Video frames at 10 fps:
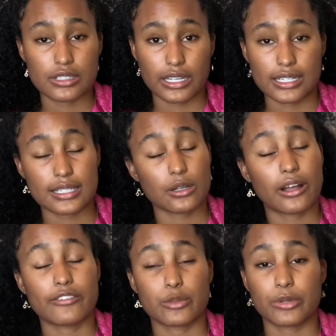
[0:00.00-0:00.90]
Like I said, I'll
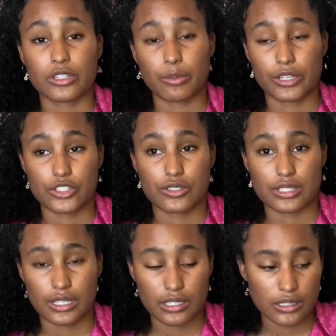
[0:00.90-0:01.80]
have to put the pictures
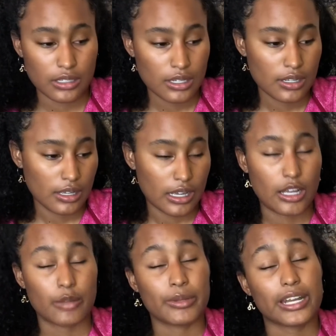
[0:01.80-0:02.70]
in.
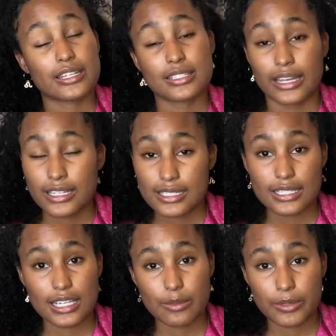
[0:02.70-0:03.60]
But I decided to
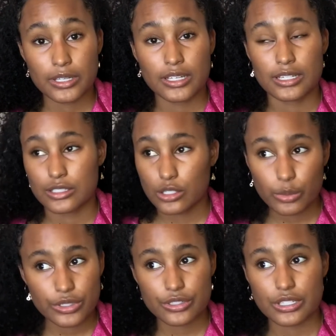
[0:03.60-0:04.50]
keep it until
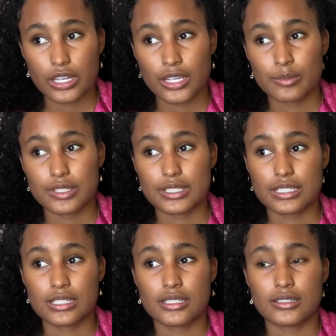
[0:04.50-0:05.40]
wintertime to
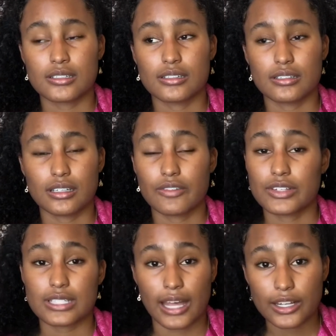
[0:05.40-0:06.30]
see if
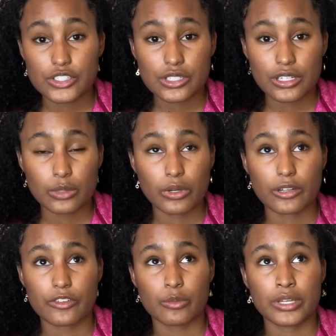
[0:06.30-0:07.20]
it's actually gonna work
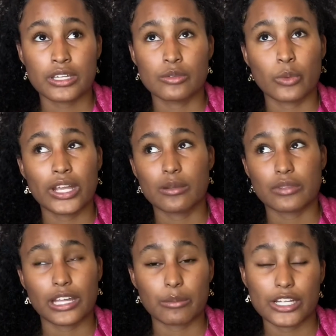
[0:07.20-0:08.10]
for me and wait
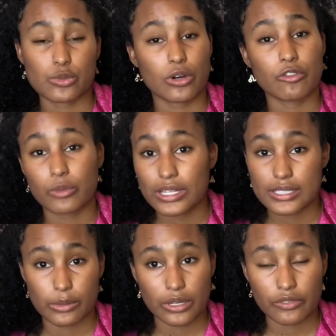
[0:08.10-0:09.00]
like my 12 weeks
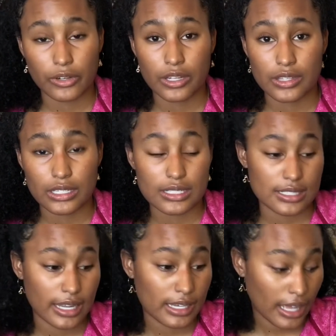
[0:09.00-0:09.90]
or whatever and then
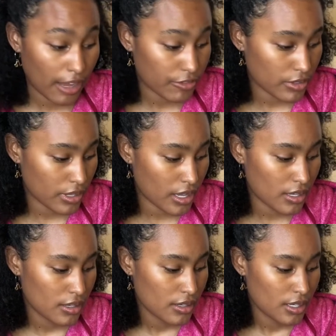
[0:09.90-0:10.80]
decide after that,
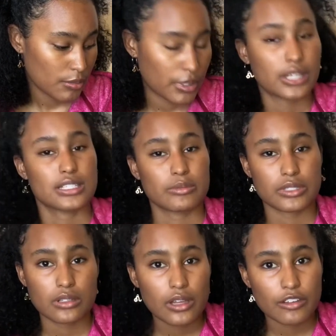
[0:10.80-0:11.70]
because it was a
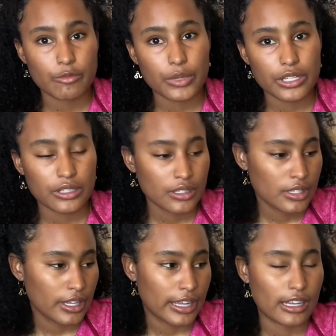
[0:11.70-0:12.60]
lot of money.
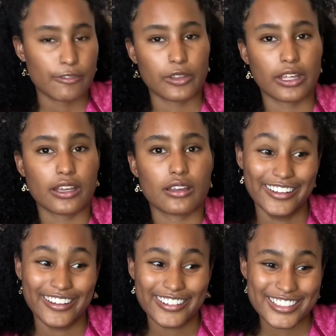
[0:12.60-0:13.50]
And I feel like,
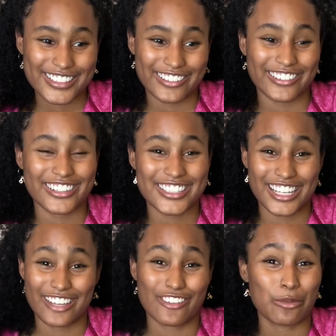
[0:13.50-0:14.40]
so it's
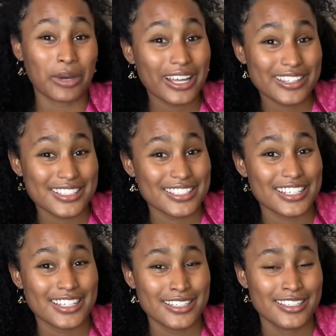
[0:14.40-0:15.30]
like if you buy this
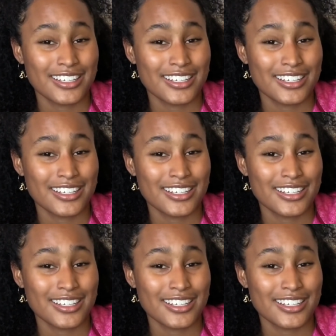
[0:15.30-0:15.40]
thing,